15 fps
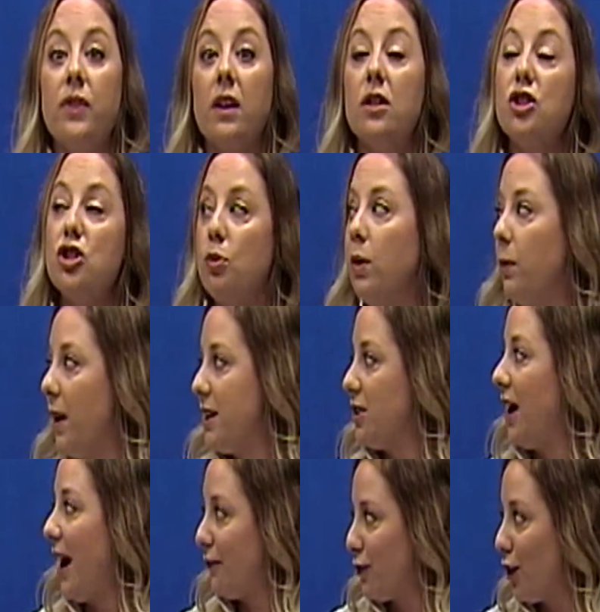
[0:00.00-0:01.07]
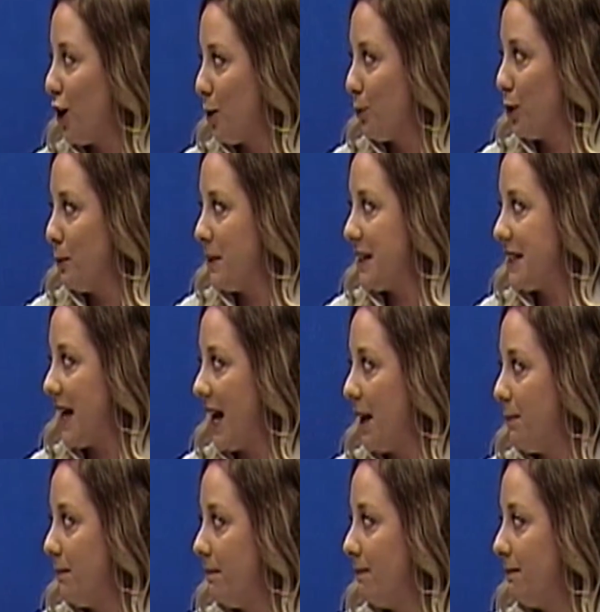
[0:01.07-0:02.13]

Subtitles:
Should we wait till after homeroom, Miss Dame?